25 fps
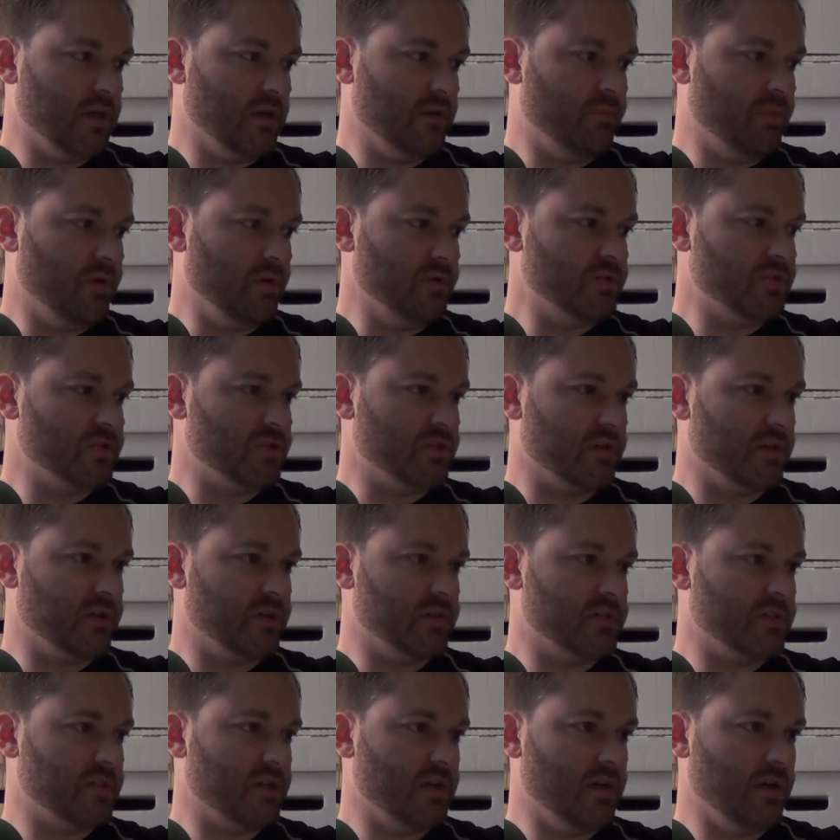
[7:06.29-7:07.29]
poster.
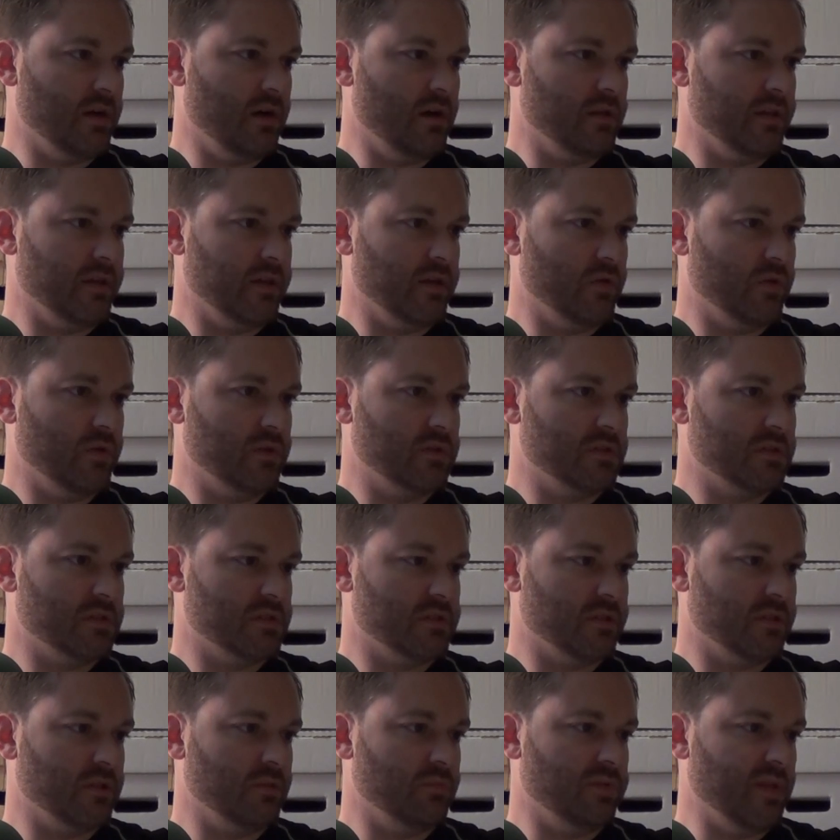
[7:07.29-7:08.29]
It's Harley
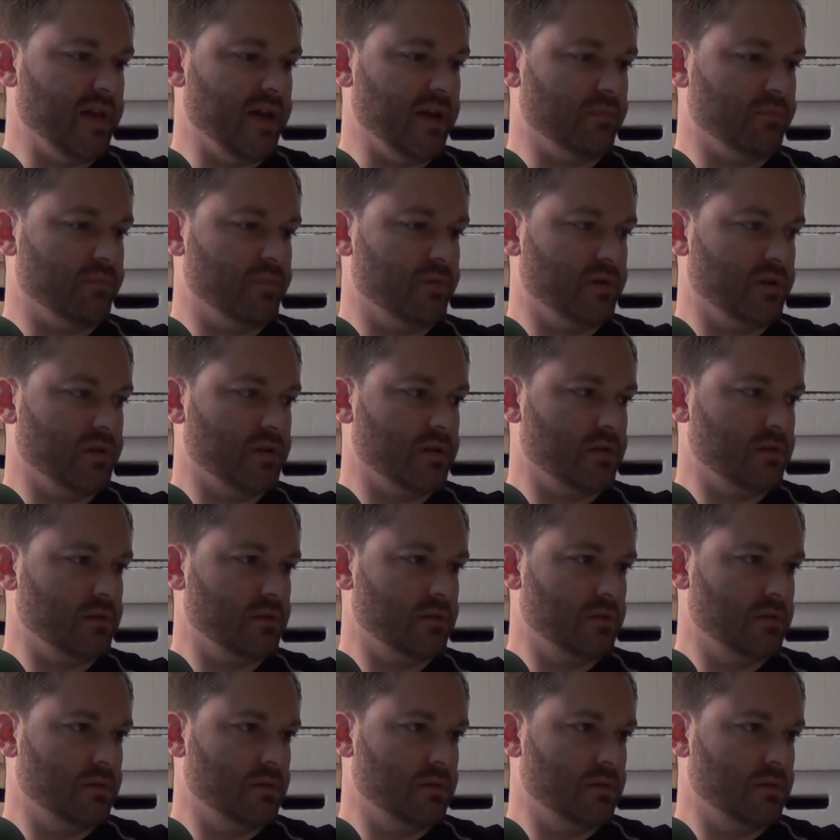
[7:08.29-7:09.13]
Quinn's Little Black Book,